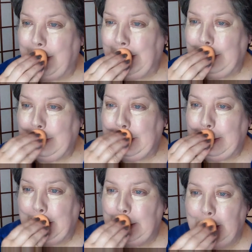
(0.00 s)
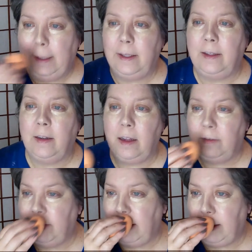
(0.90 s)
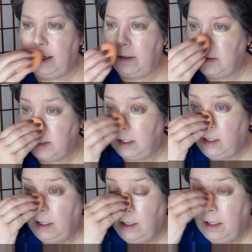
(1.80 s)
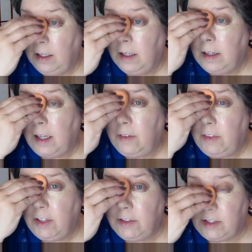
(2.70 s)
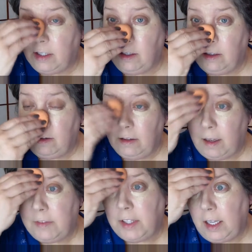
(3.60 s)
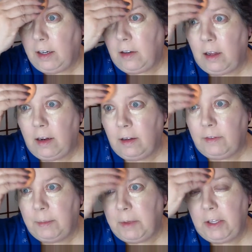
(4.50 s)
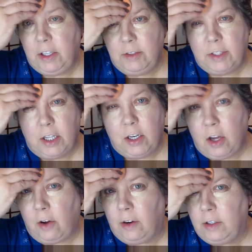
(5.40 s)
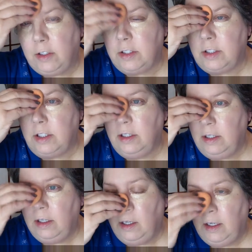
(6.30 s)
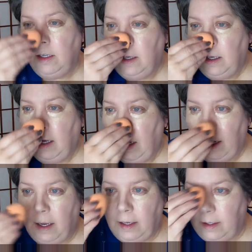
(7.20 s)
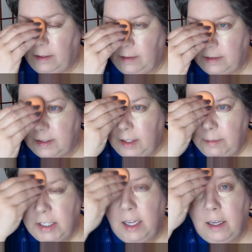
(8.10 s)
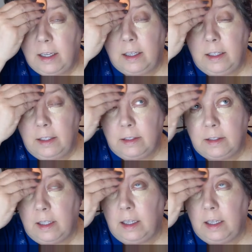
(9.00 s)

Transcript: I know in a lot of videos they've used I've seen a lot of them, they use the NARS, and seems like it